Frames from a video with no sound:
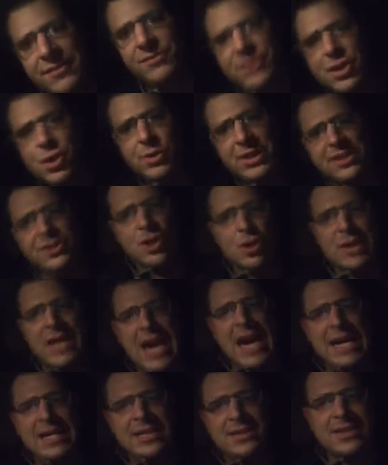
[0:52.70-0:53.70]
of view. It's
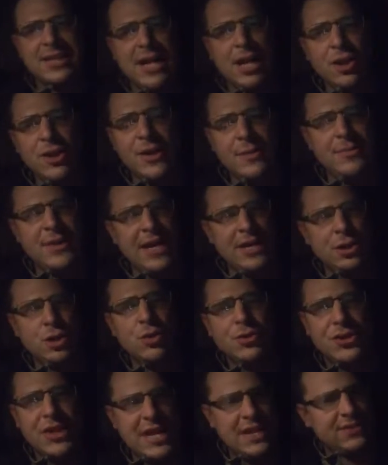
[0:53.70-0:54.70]
okay to tell them that
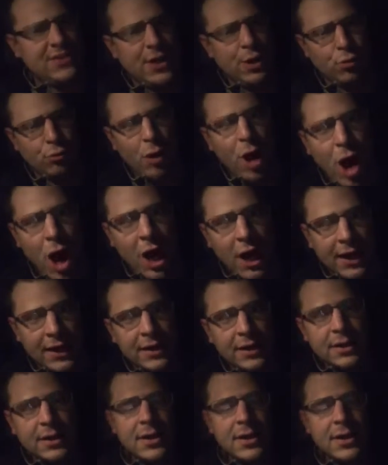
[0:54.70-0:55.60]
you think they're wrong.